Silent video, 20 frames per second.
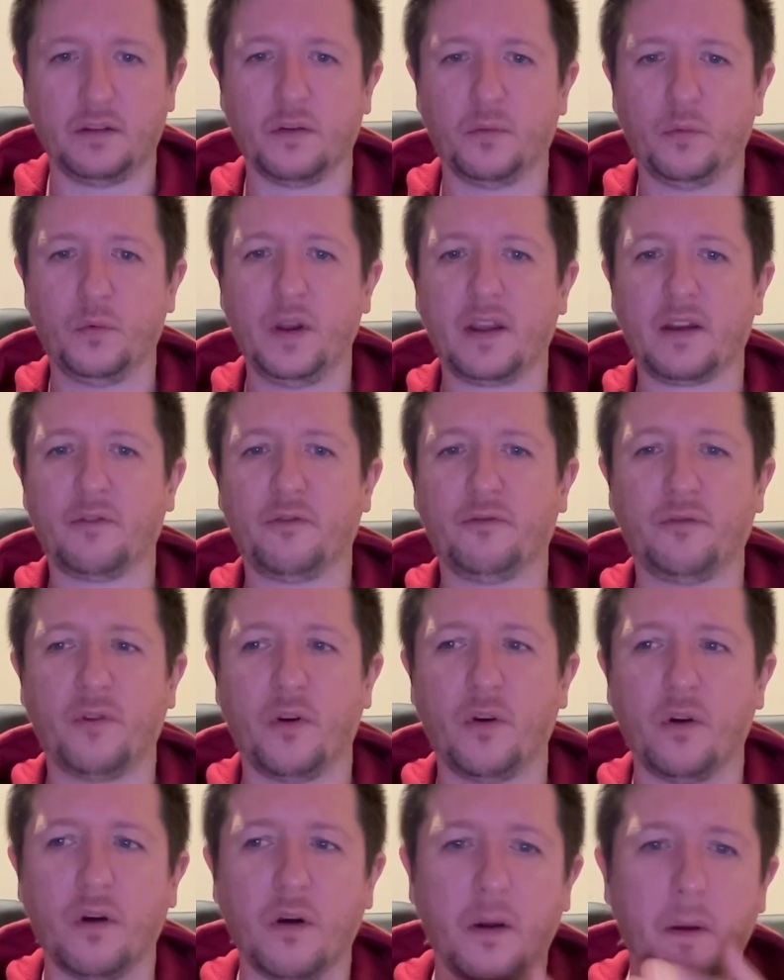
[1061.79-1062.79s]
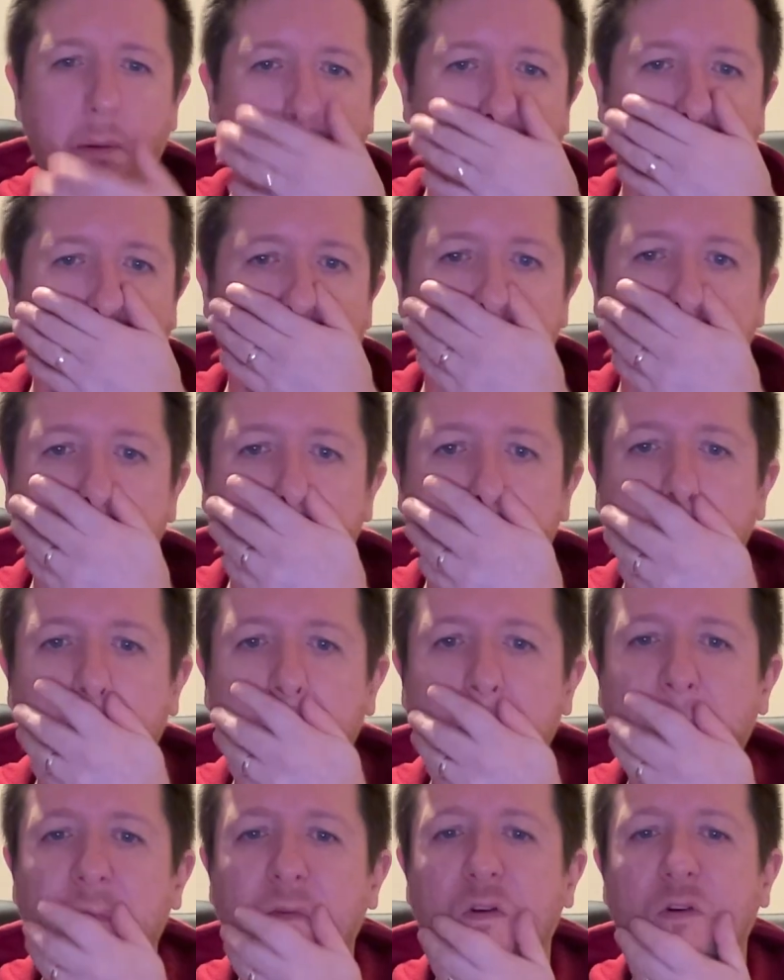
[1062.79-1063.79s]
Wick 4,
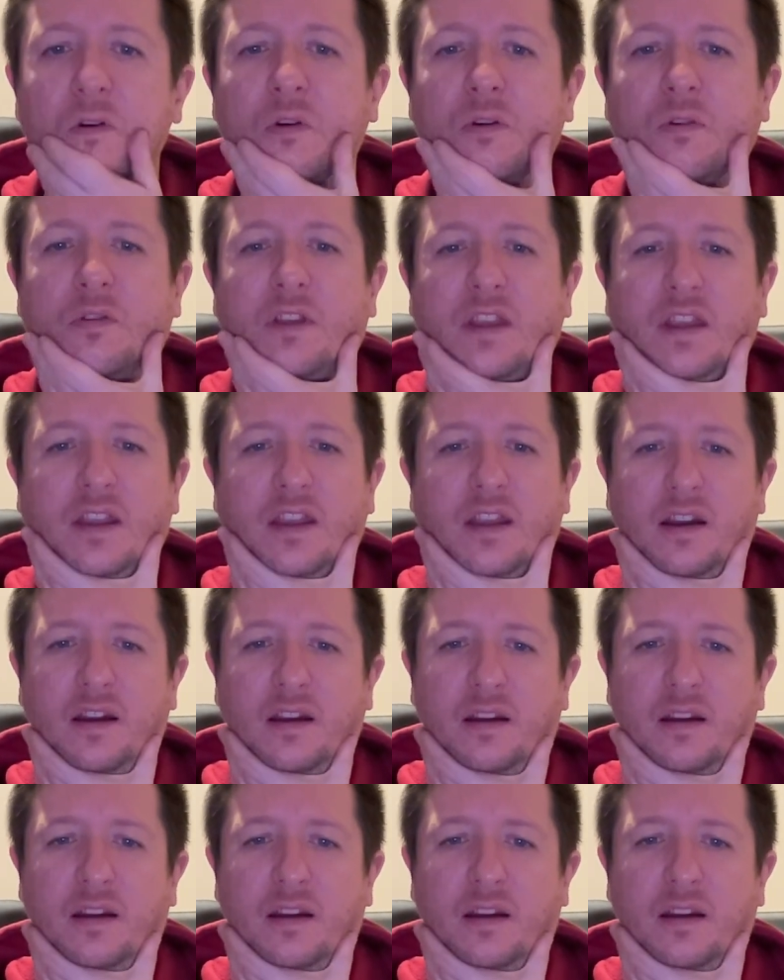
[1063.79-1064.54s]
or the